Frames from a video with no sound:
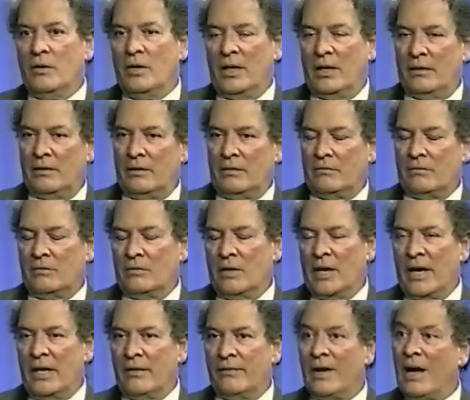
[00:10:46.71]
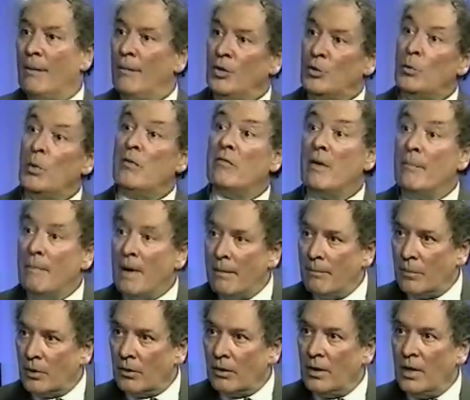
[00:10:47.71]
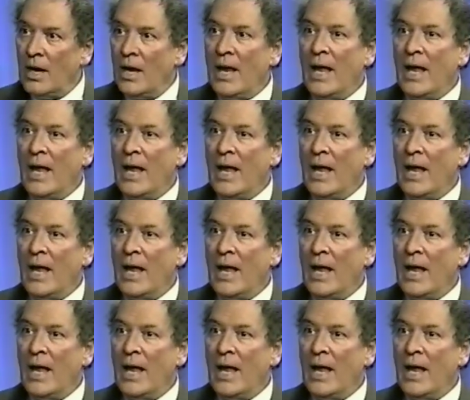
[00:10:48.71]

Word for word: in light of how much we remember.